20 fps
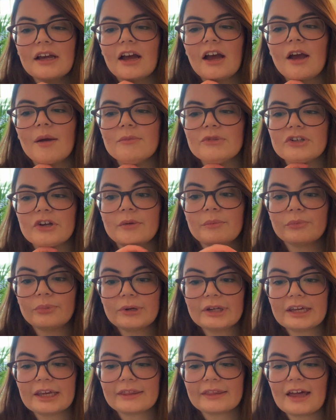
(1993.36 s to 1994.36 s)
So I'm
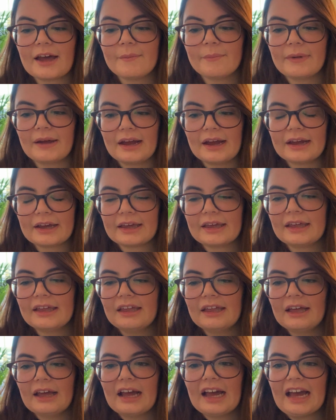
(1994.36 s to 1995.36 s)
bringing that back,
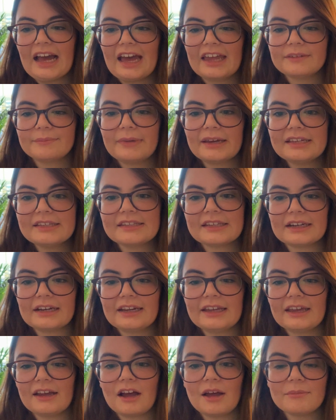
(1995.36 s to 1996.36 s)
and basically
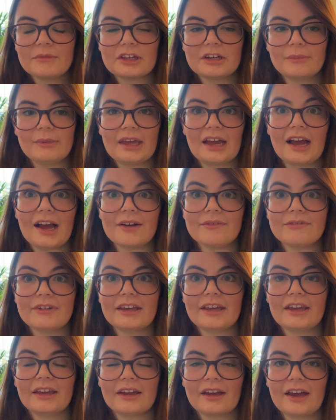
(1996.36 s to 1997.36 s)
I'm going to be
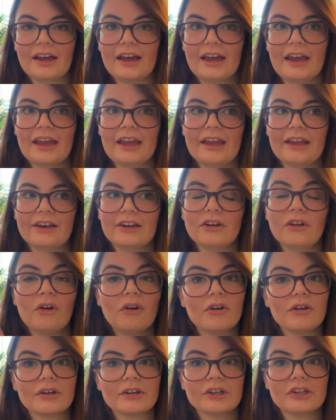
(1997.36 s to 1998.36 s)
having a
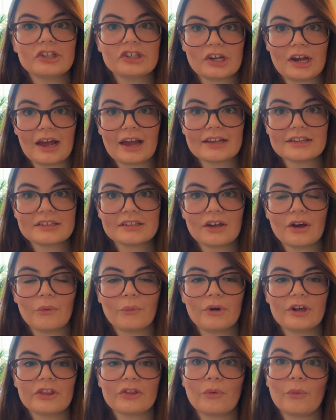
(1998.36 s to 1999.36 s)
long chat with
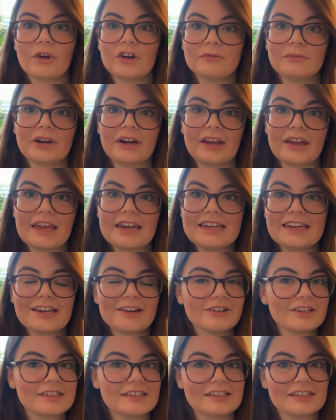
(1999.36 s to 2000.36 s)
one of my nearest
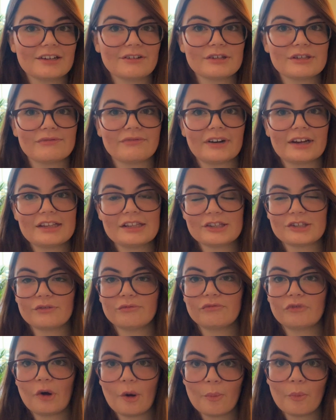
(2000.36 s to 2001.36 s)
and dearest friends,
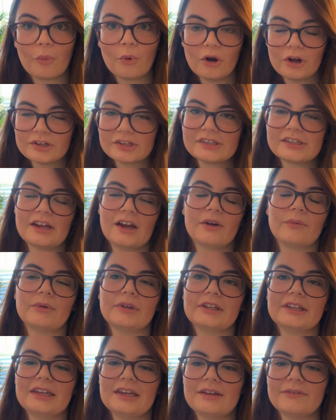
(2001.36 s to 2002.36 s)
Rob Watts. I will
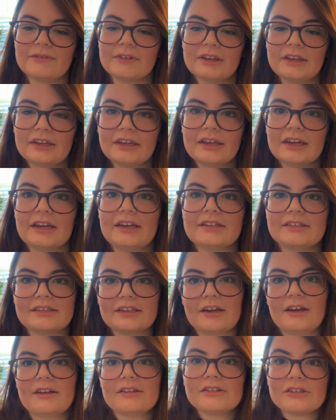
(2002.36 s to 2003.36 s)
leave his
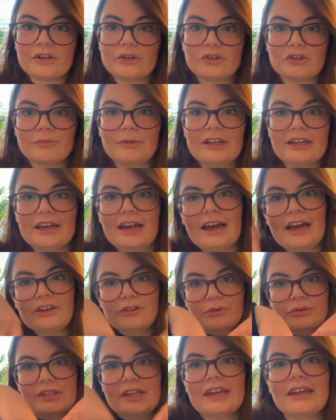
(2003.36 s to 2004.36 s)
social media handles
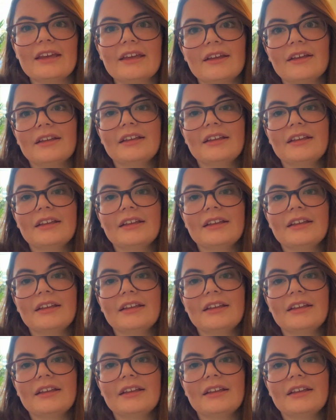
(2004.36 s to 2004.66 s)
here.